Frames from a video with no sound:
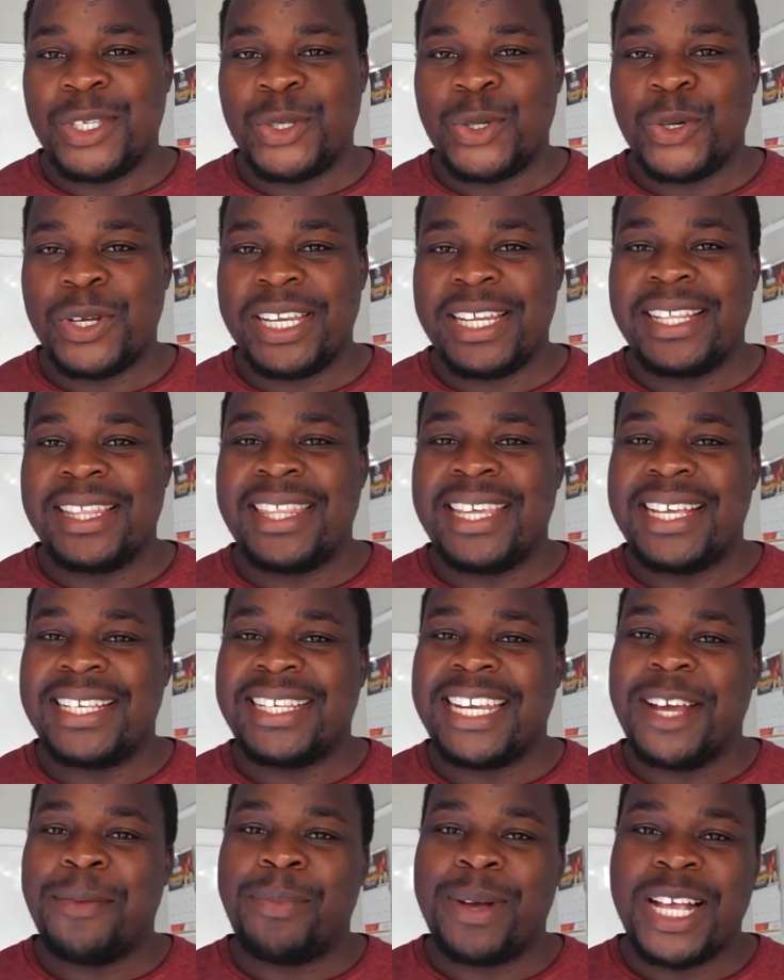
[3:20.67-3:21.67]
storing
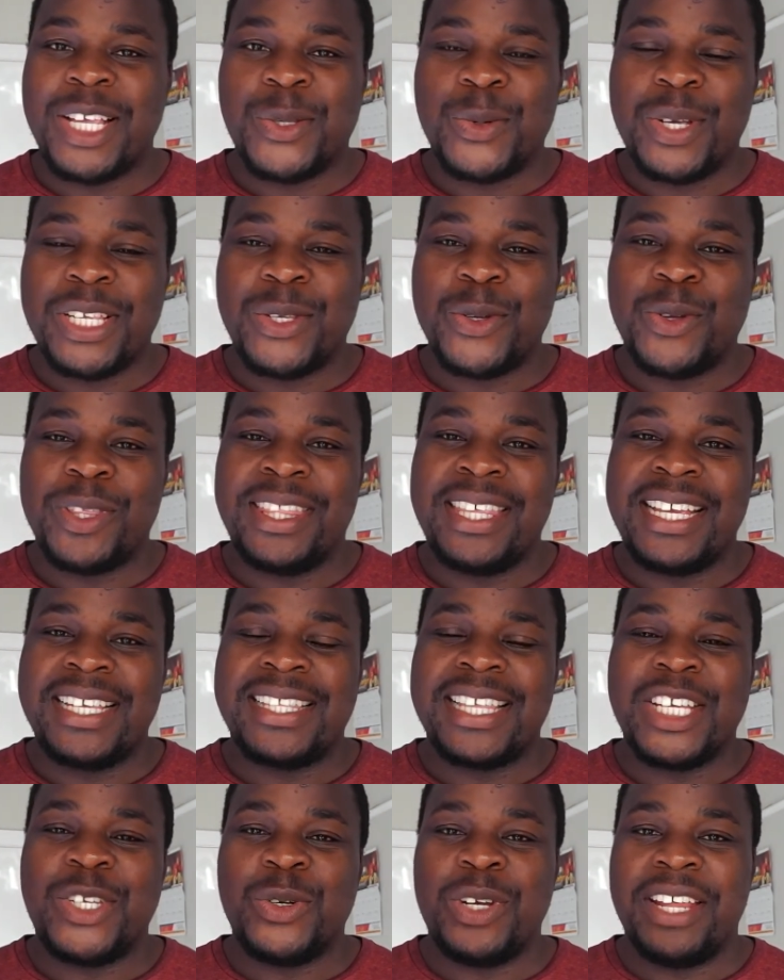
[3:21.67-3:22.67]
things like passwords or
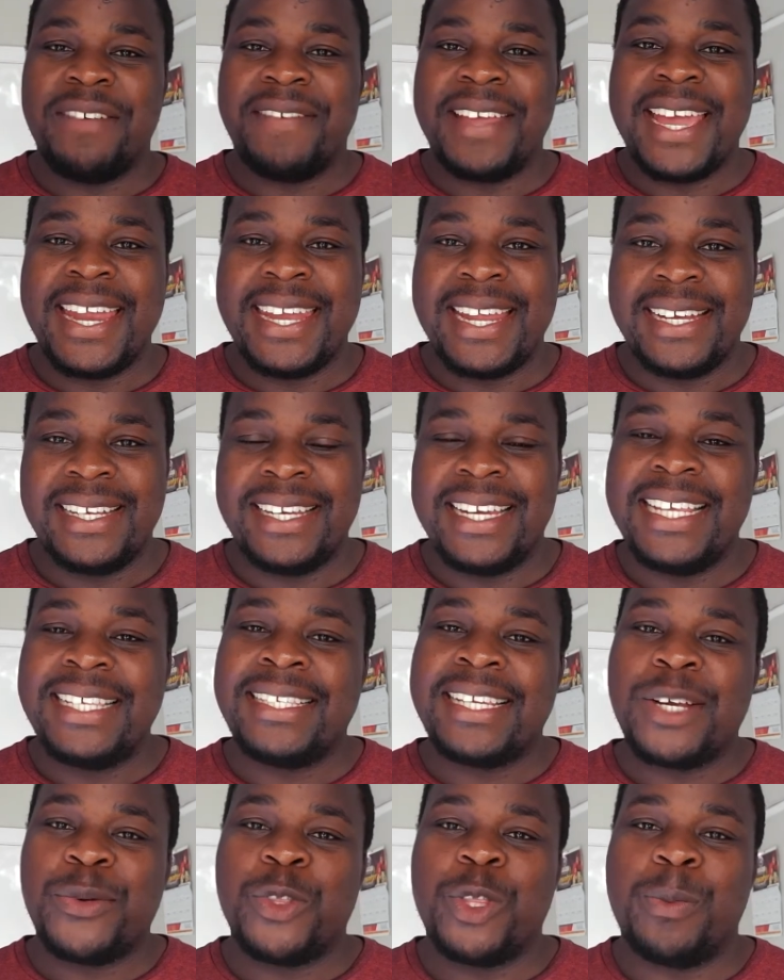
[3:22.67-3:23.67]
things that you have entered.
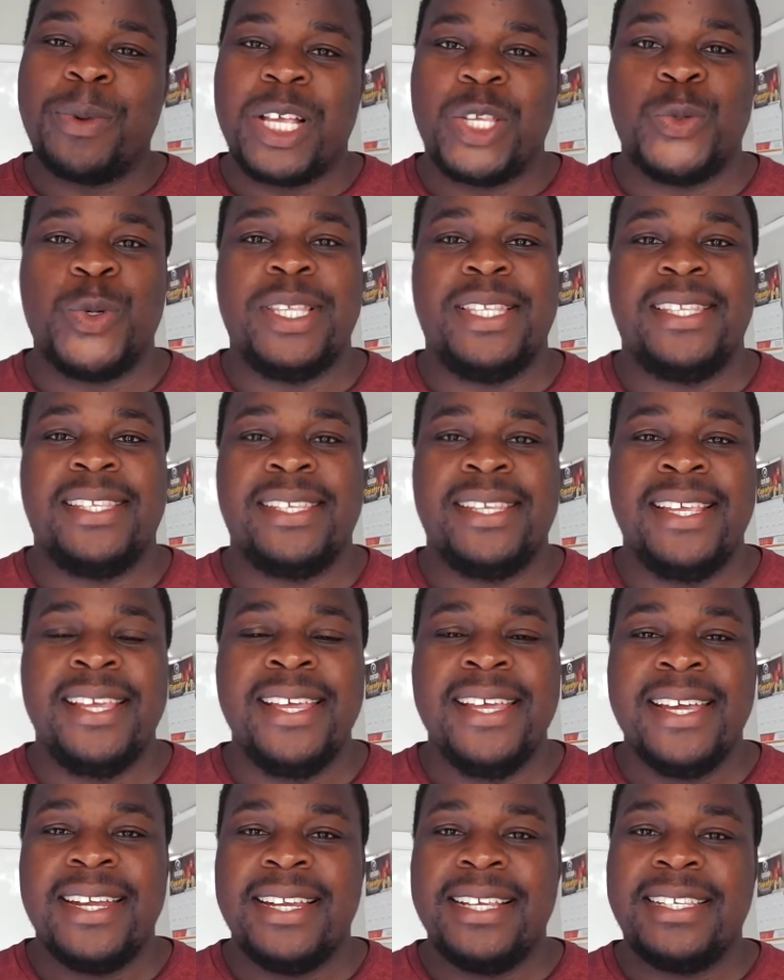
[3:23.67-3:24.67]
Let's start with
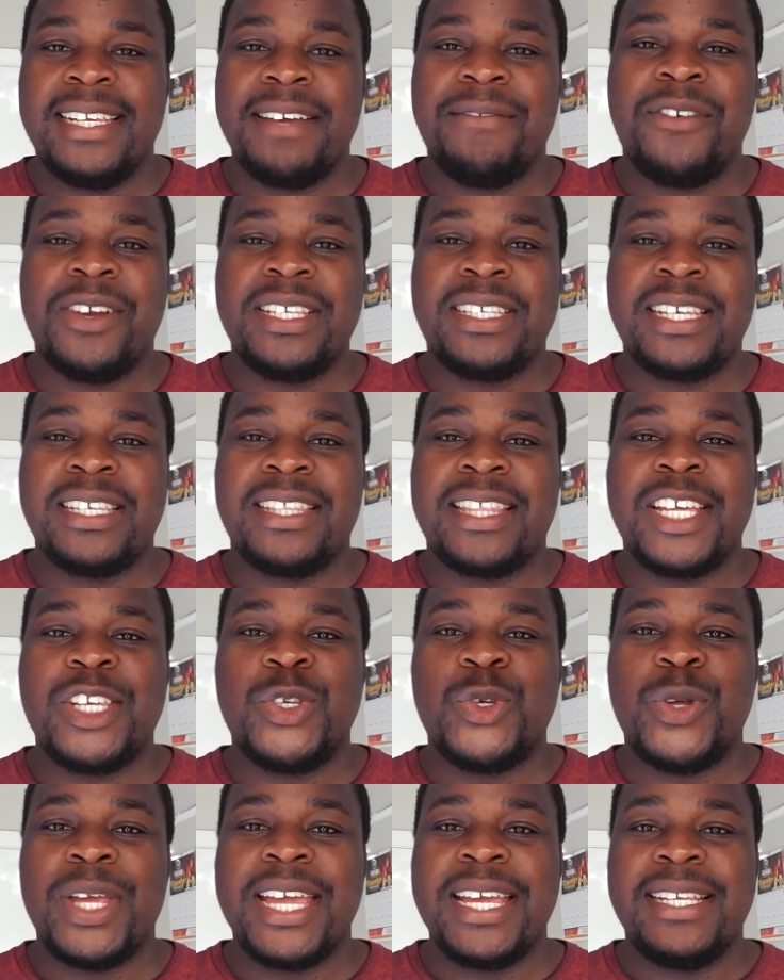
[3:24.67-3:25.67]
passwords. Let's take for instance
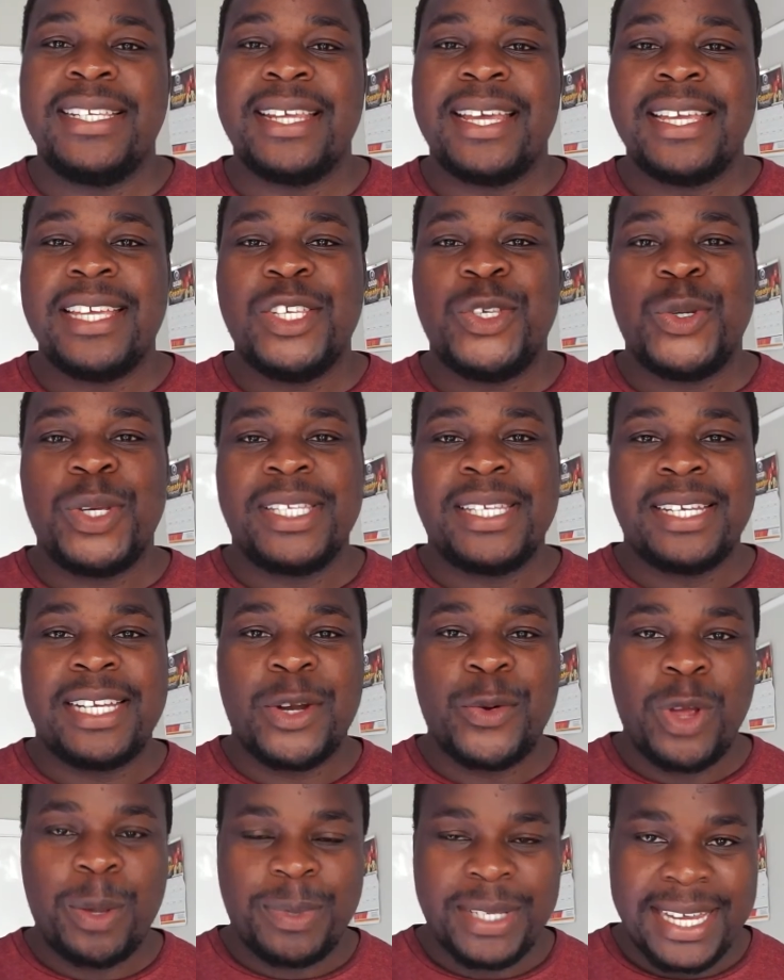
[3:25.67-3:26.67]
that you enter into a
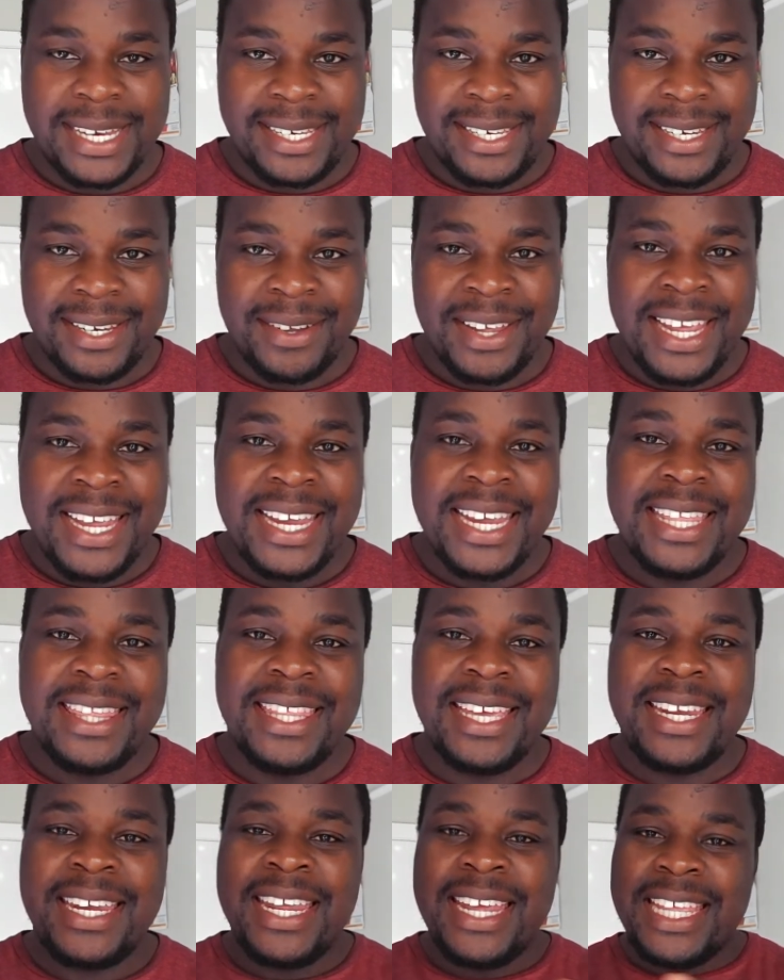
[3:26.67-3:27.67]
certain website,
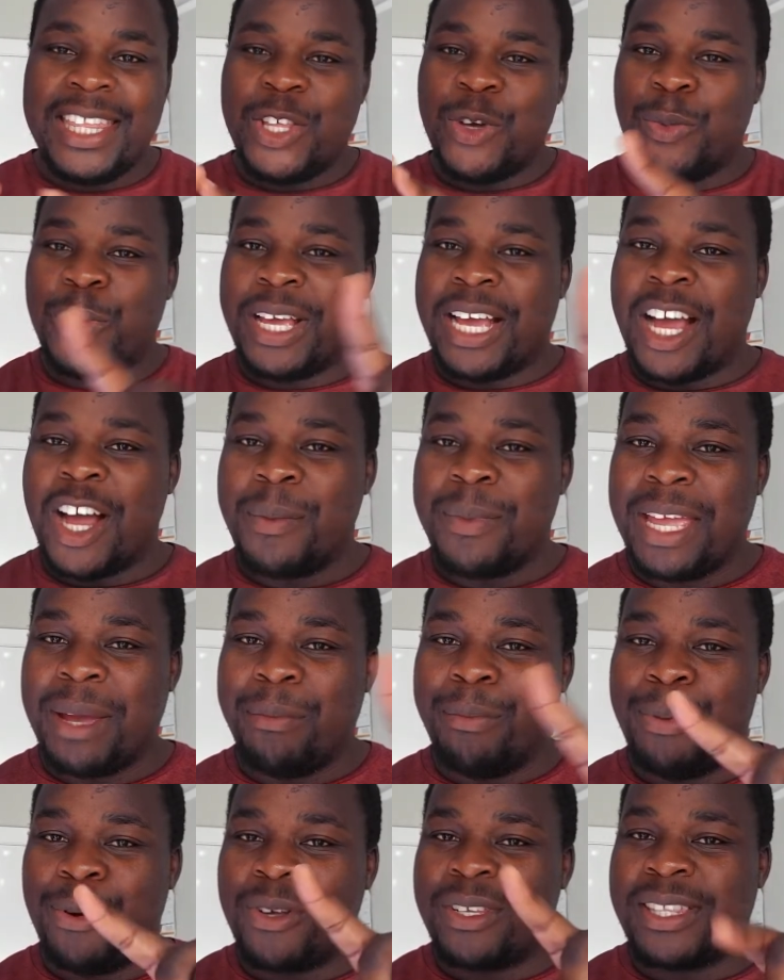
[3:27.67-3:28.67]
and then there will
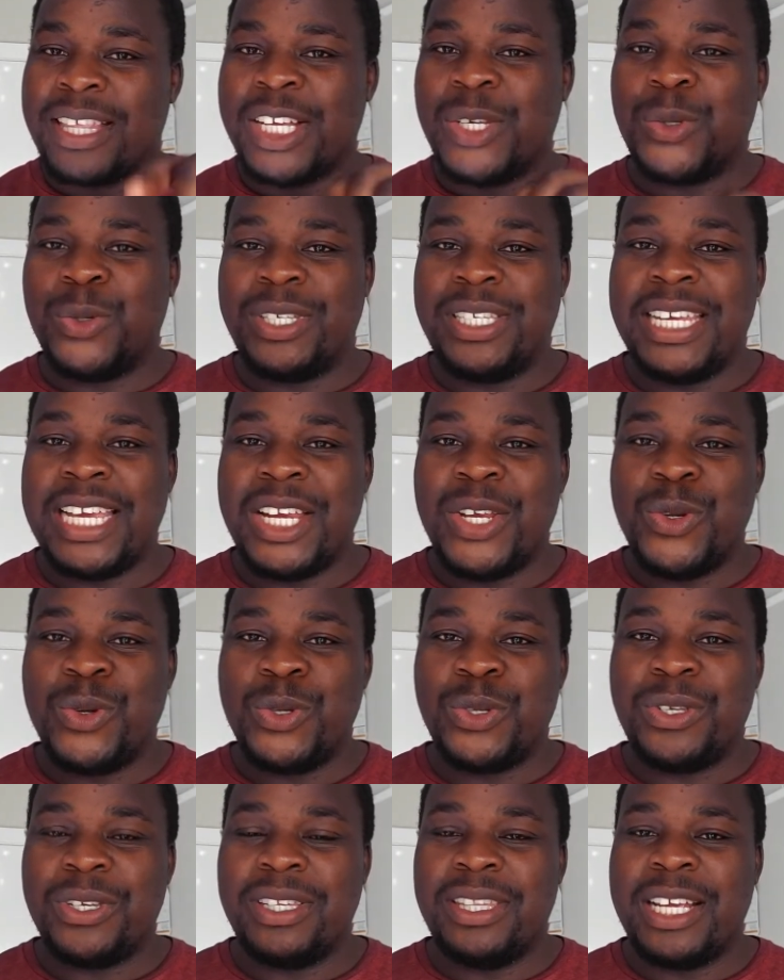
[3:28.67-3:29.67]
come a box that will
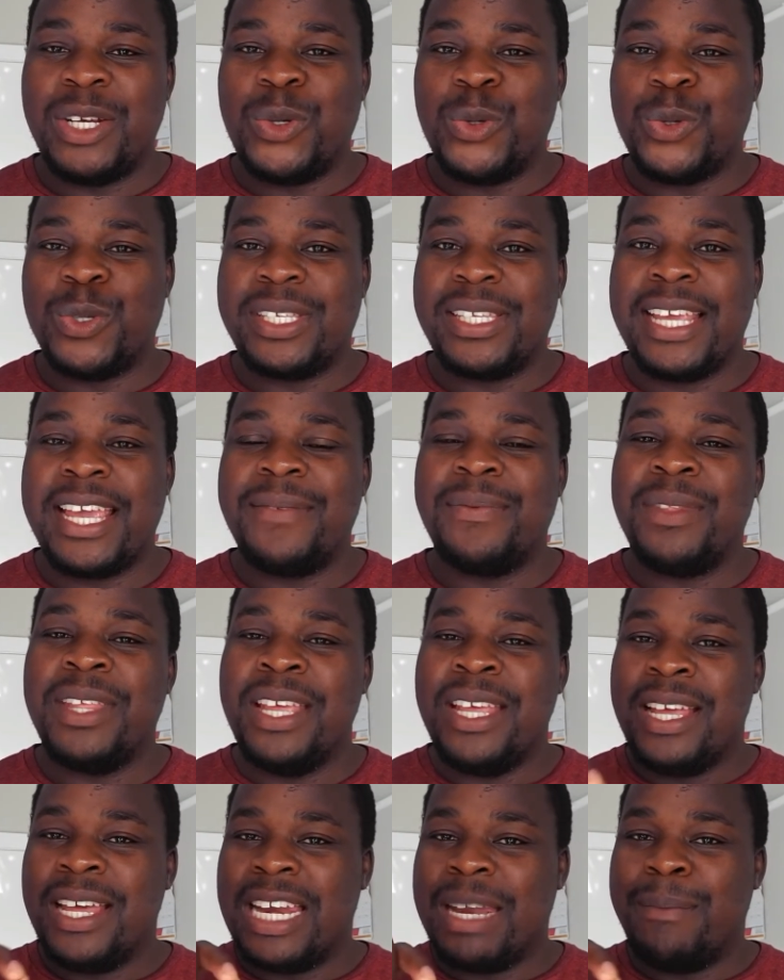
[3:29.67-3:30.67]
tell you, that will
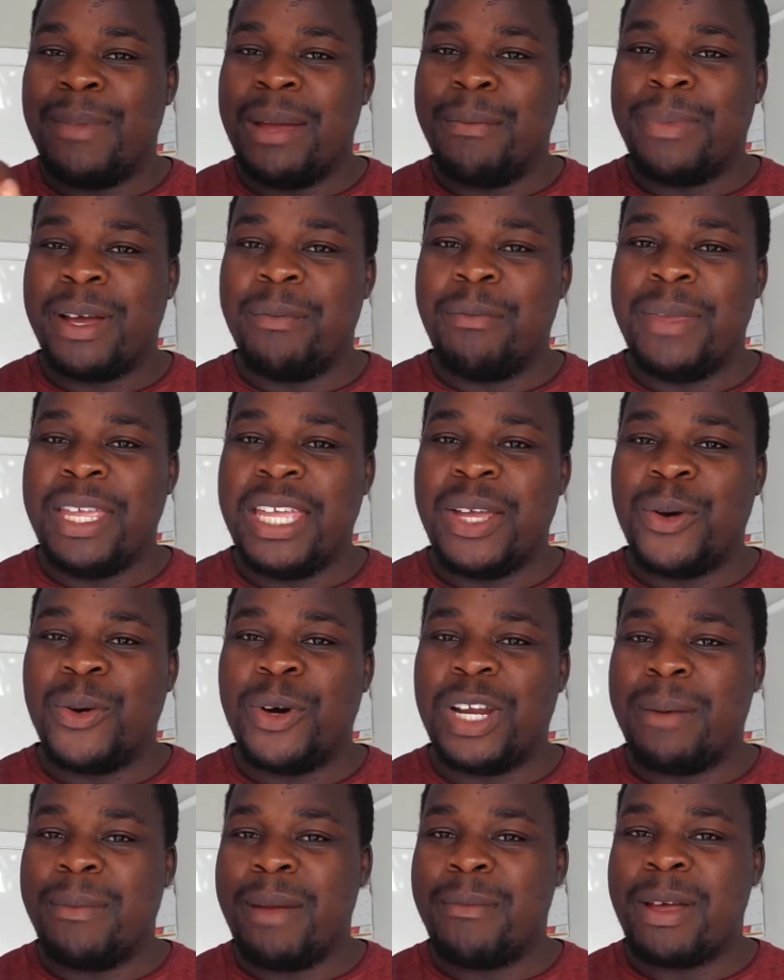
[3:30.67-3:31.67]
say remember
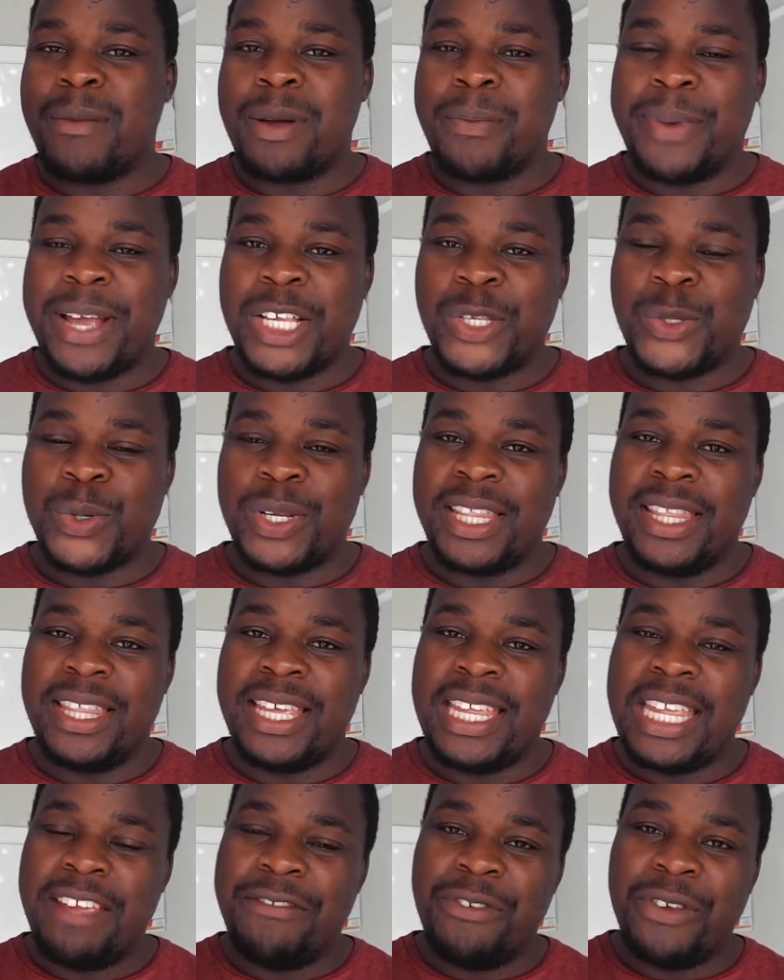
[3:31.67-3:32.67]
me or remember my
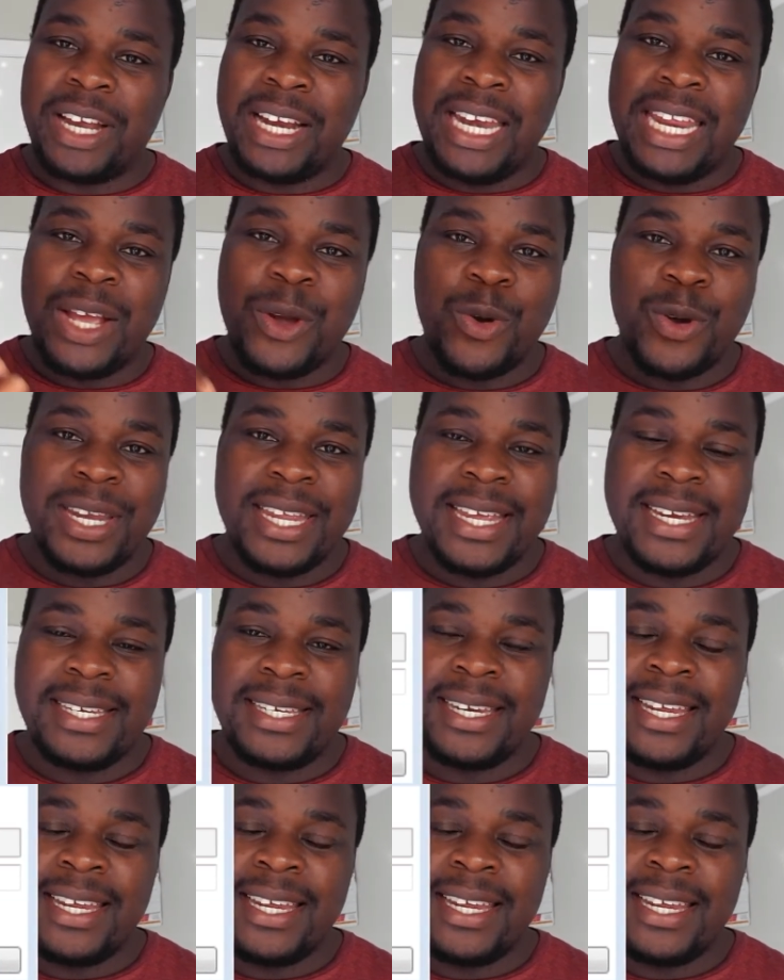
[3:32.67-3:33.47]
password, and then if you click on